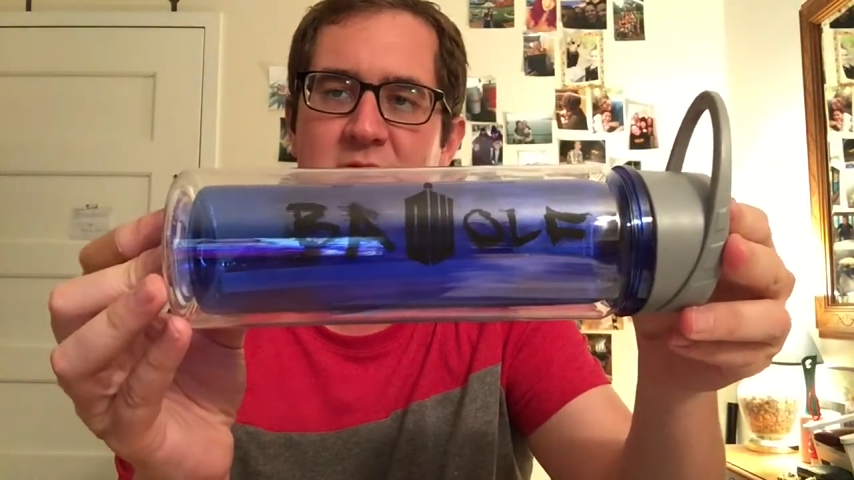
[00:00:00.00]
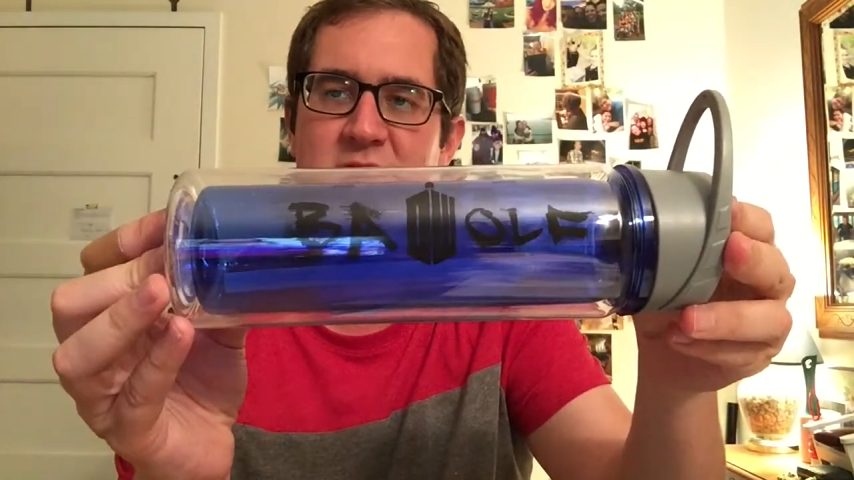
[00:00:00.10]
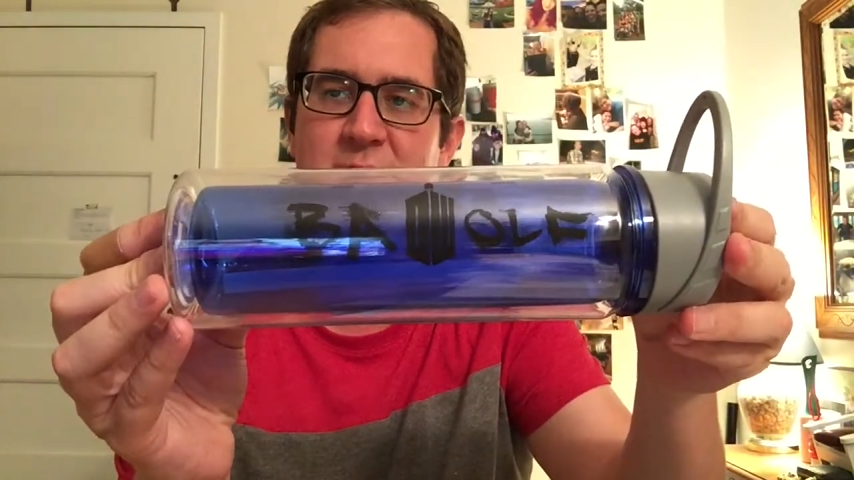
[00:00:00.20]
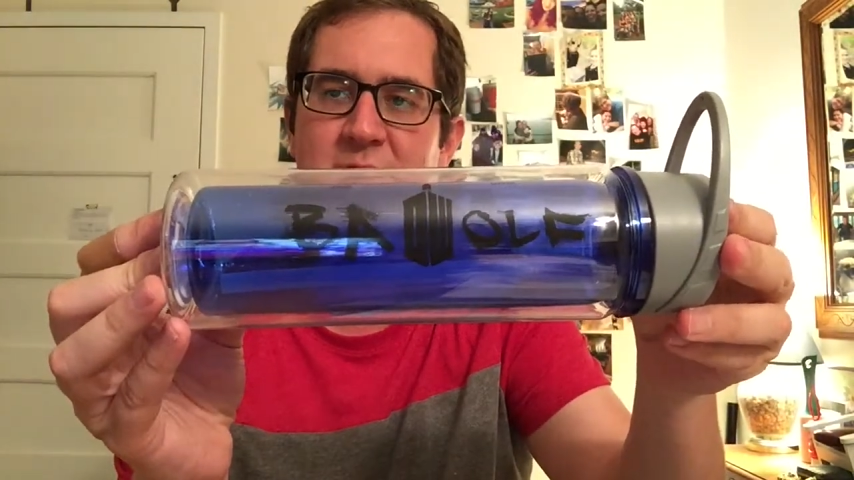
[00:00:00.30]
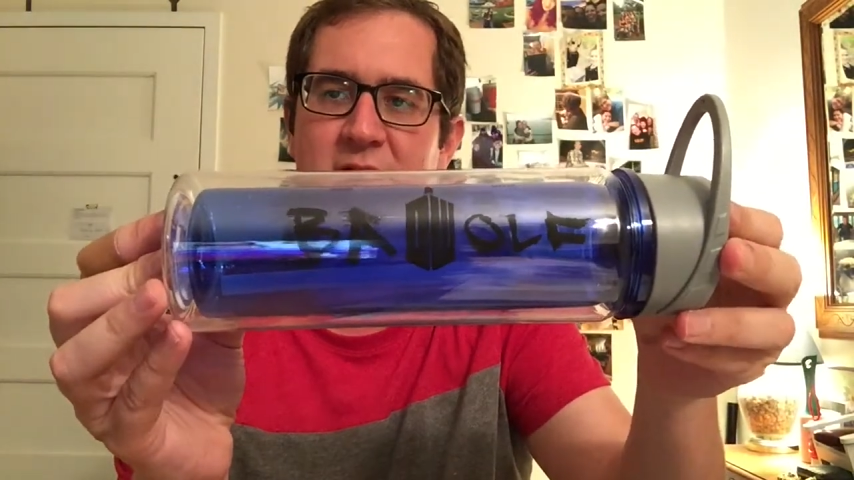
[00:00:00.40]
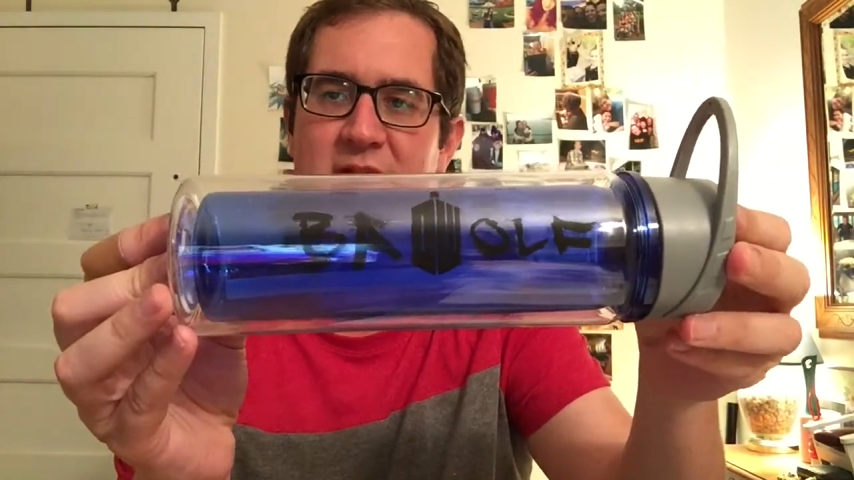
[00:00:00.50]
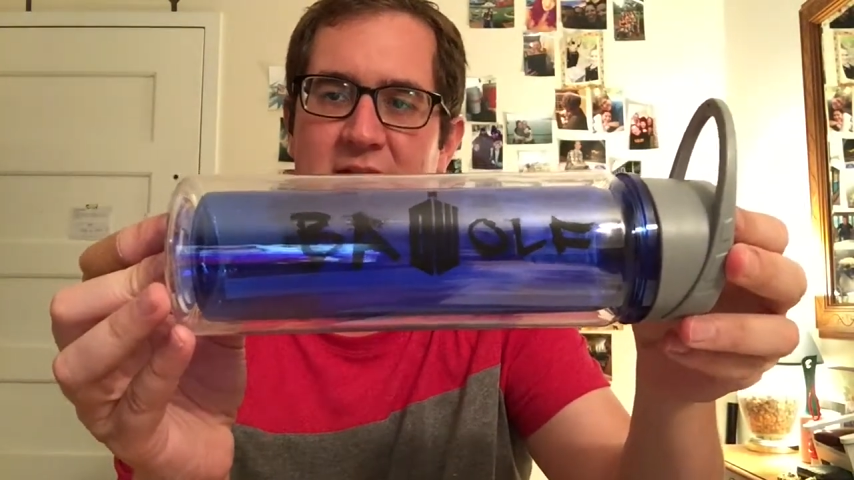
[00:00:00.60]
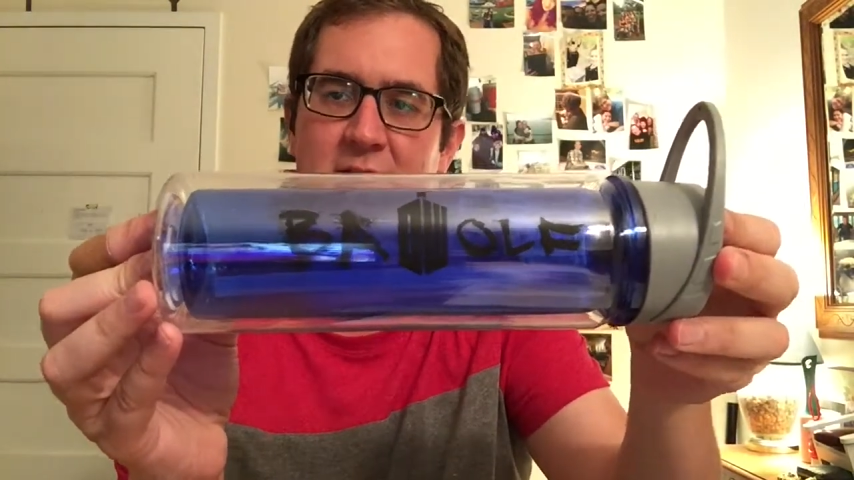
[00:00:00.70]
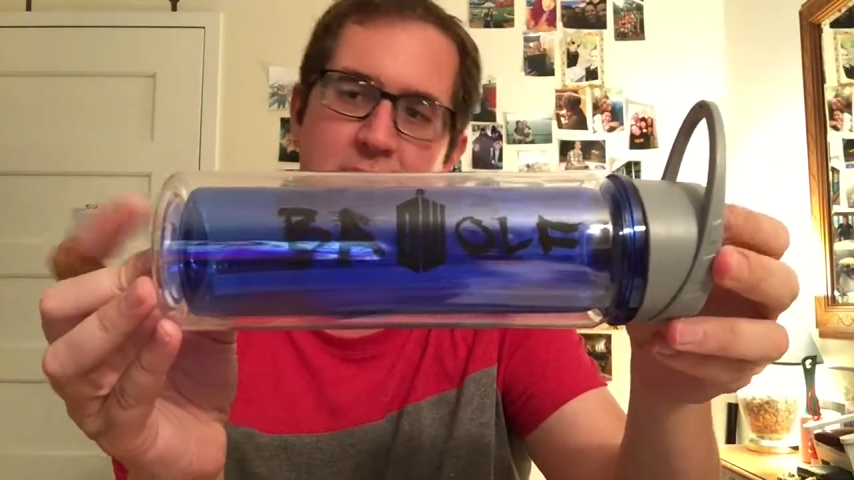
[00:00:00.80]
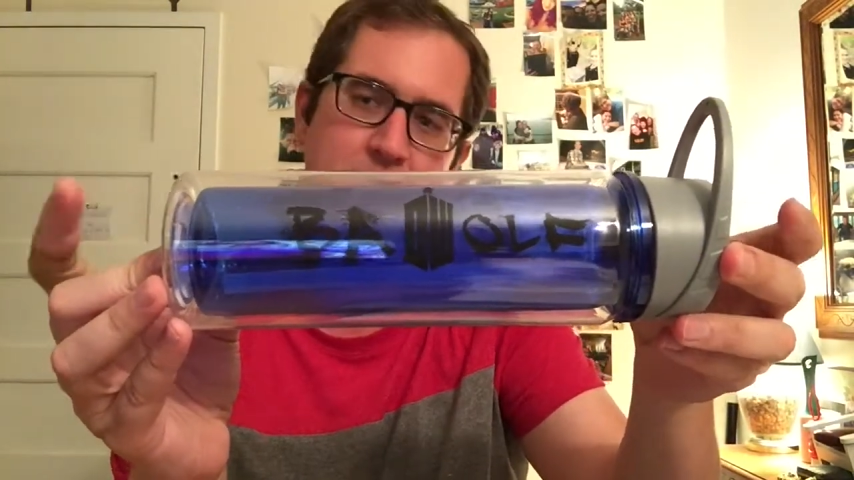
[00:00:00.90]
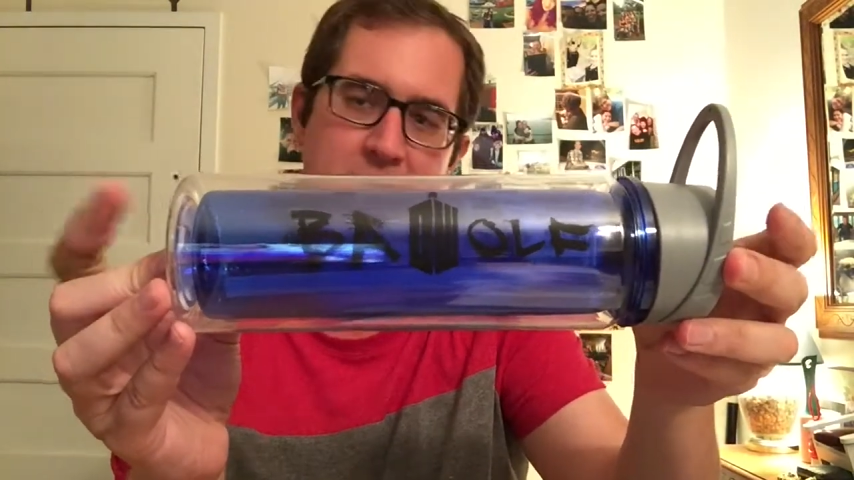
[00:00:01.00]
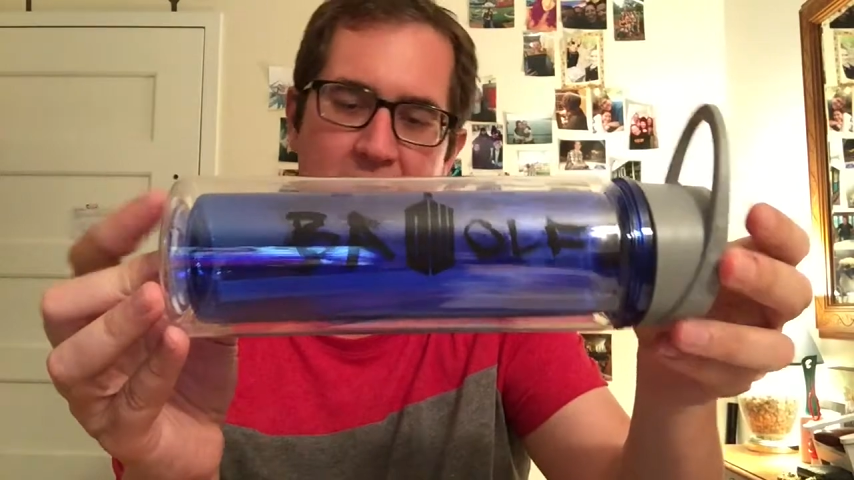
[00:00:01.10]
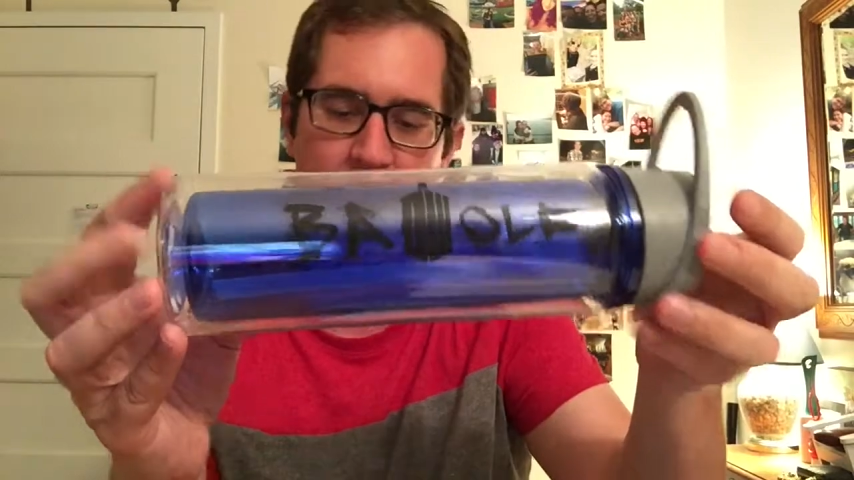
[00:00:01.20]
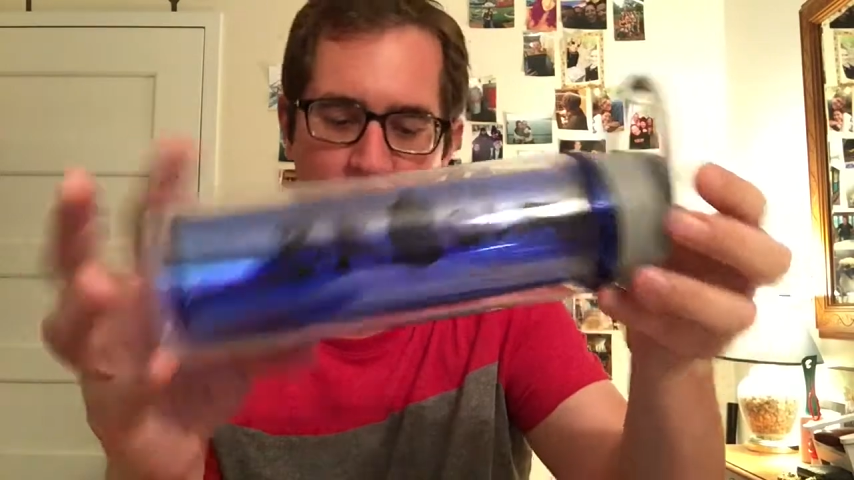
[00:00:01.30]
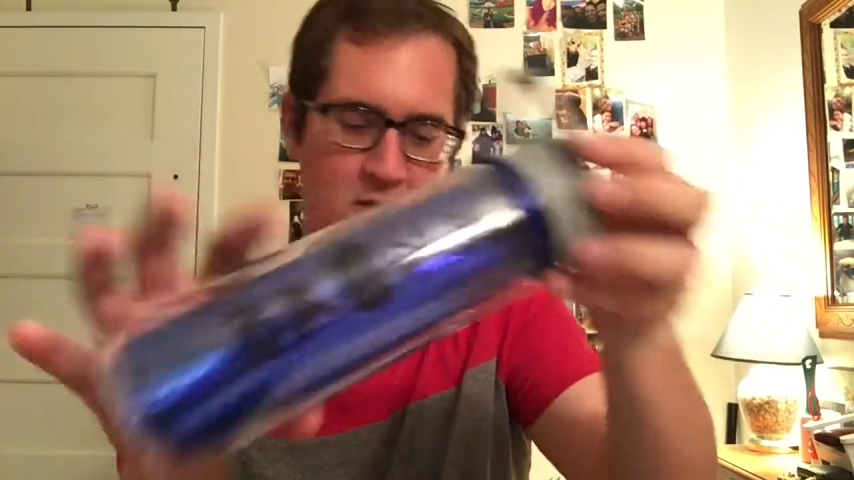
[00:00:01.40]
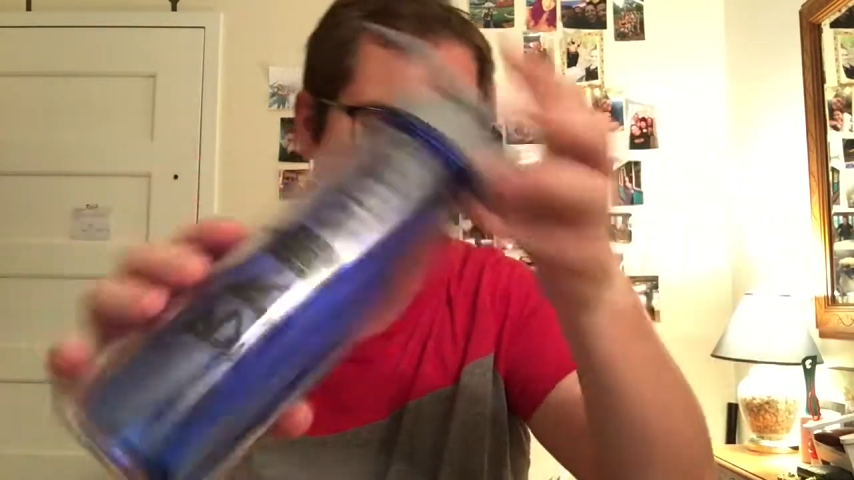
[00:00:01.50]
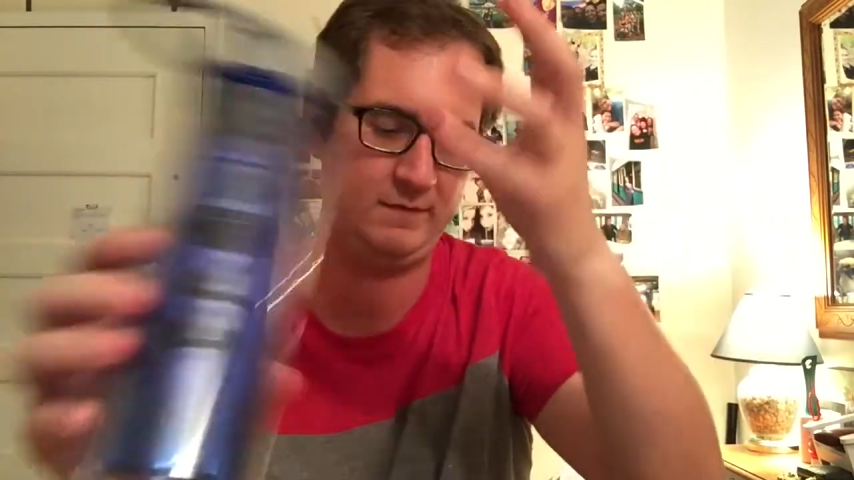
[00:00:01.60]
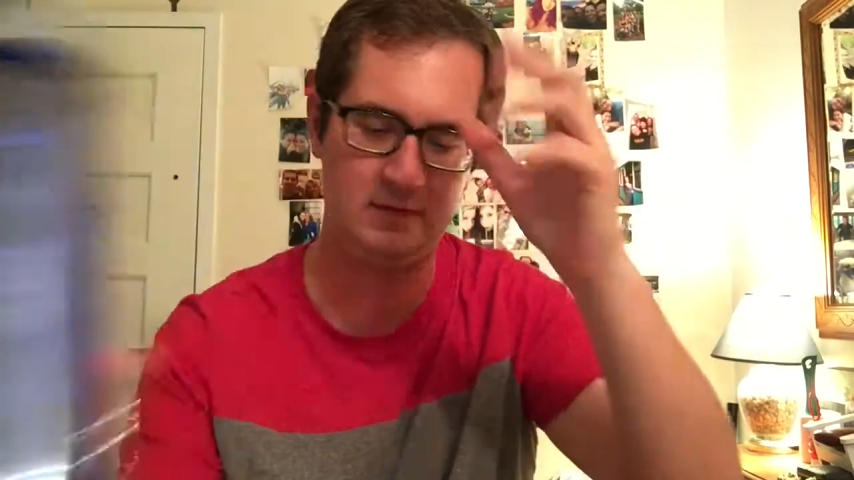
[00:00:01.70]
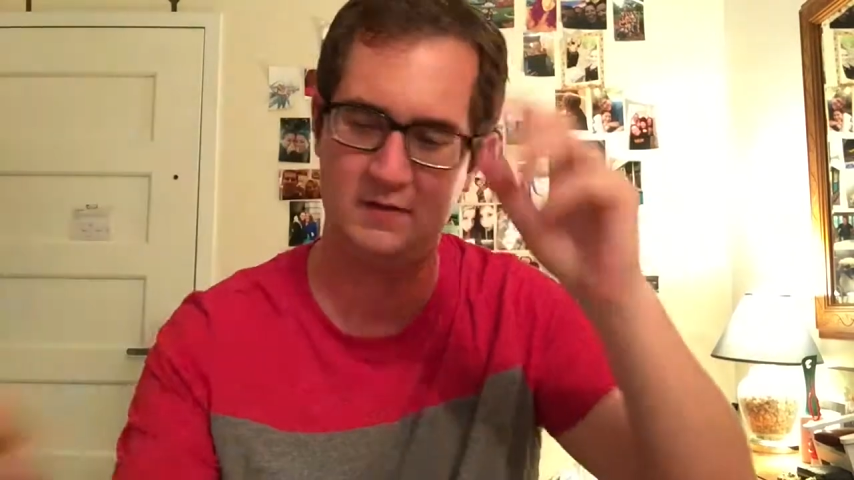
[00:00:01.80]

spells out Bad Wolf.